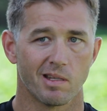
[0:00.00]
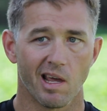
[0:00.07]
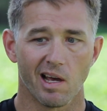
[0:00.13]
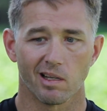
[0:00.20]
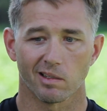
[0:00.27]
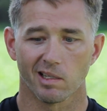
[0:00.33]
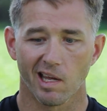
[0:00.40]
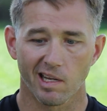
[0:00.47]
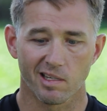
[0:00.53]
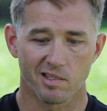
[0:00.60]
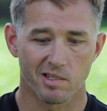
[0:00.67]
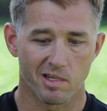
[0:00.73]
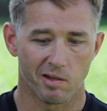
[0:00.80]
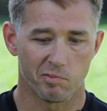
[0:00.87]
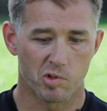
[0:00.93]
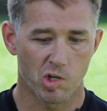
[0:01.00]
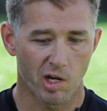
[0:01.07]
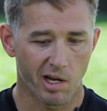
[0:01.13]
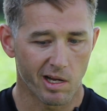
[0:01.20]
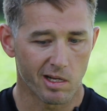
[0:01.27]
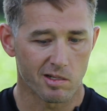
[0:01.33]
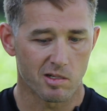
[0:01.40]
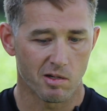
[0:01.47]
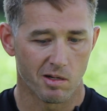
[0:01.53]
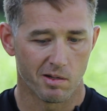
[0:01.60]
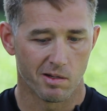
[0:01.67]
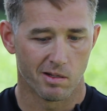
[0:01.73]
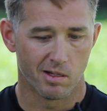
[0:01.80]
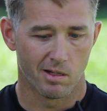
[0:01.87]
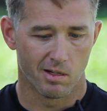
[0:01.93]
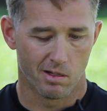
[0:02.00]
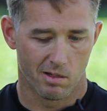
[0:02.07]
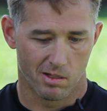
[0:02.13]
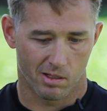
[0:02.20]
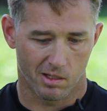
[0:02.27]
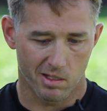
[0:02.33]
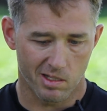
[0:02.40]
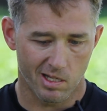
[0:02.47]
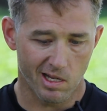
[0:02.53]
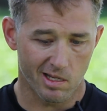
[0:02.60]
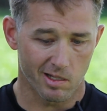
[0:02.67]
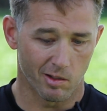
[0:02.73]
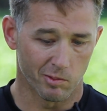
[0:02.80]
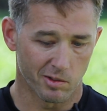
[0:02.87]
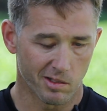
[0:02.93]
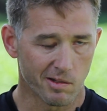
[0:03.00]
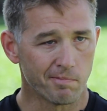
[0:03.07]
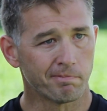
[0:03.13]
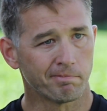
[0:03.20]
that legacy of change continues.